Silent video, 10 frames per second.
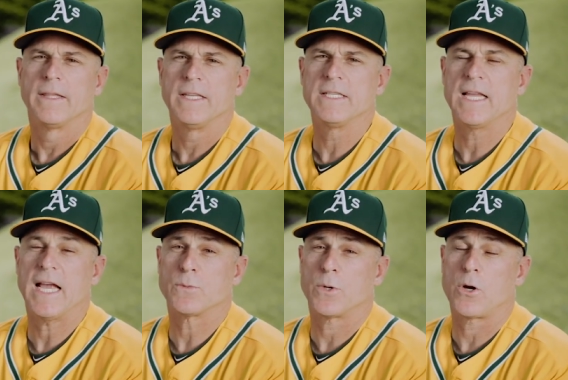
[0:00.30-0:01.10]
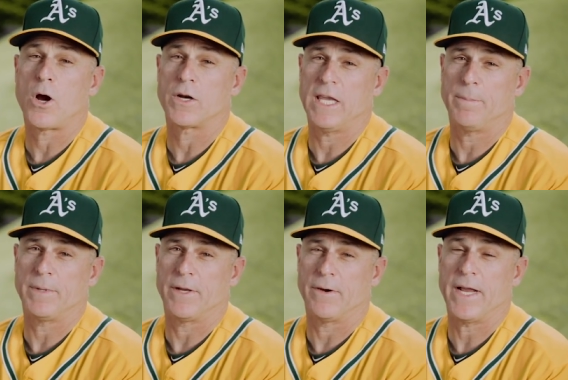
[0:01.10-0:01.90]
These guys work hard at keeping
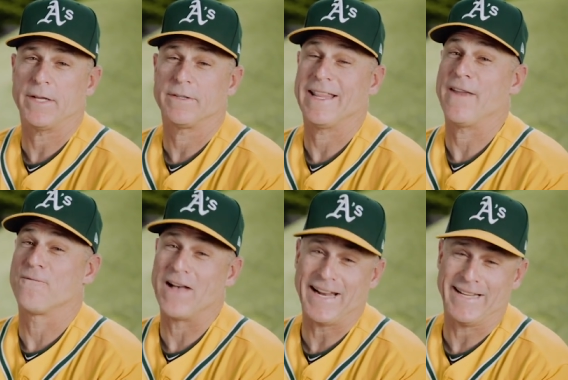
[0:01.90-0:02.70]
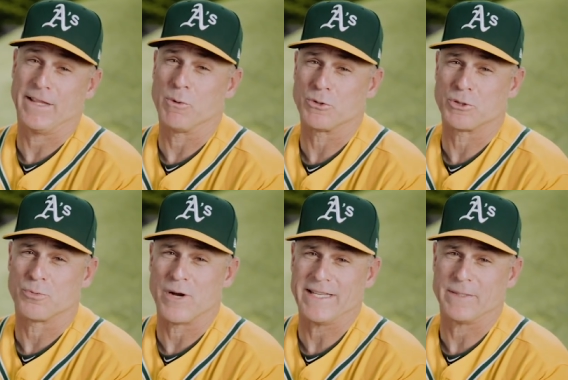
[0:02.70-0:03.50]
their edge, and they find it in the most
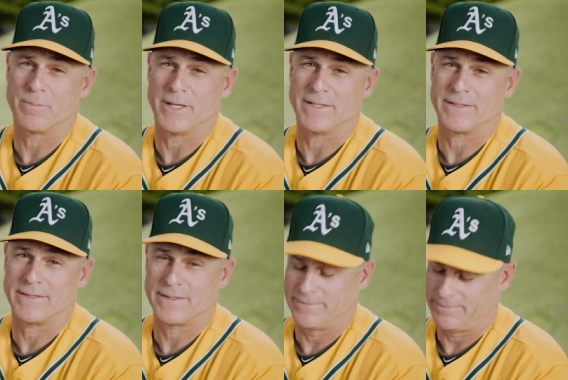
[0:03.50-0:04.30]
surprising places.